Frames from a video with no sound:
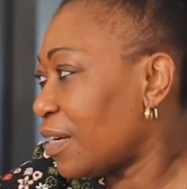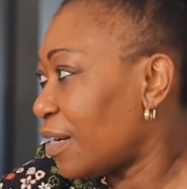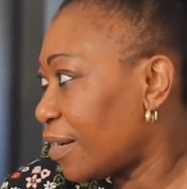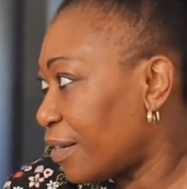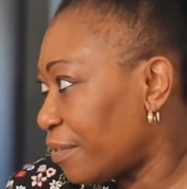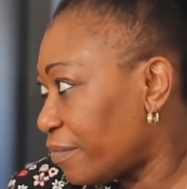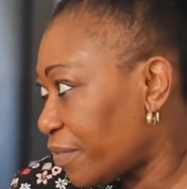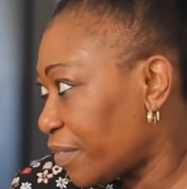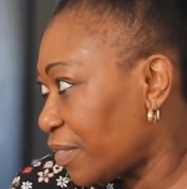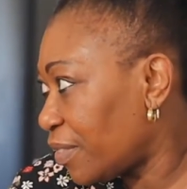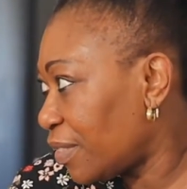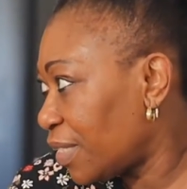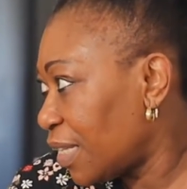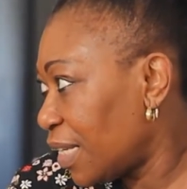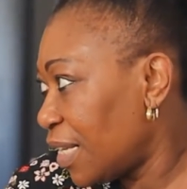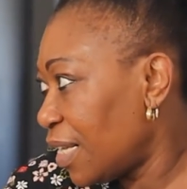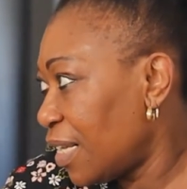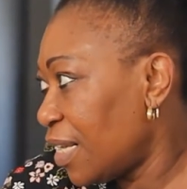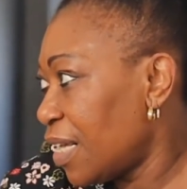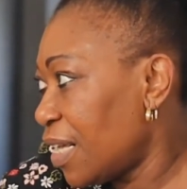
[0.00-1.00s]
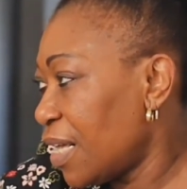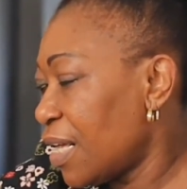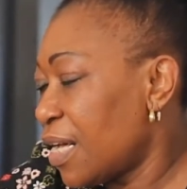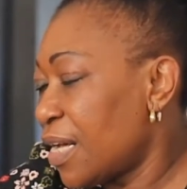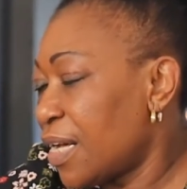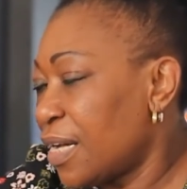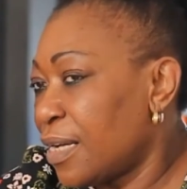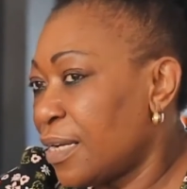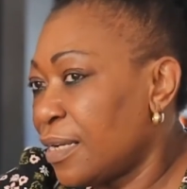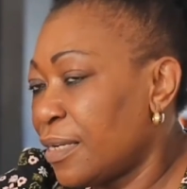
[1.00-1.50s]
have,
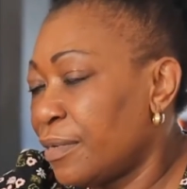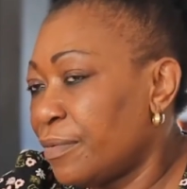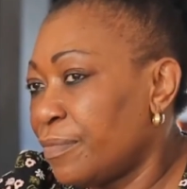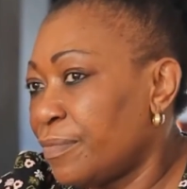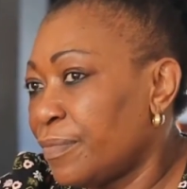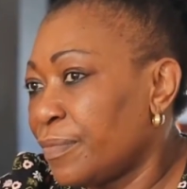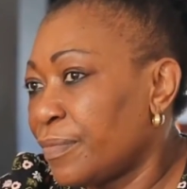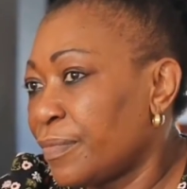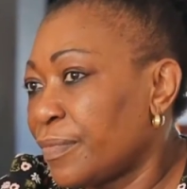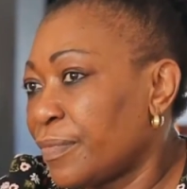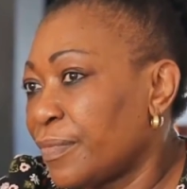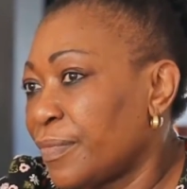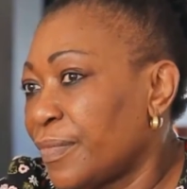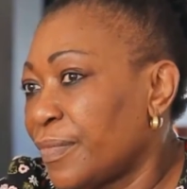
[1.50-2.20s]
and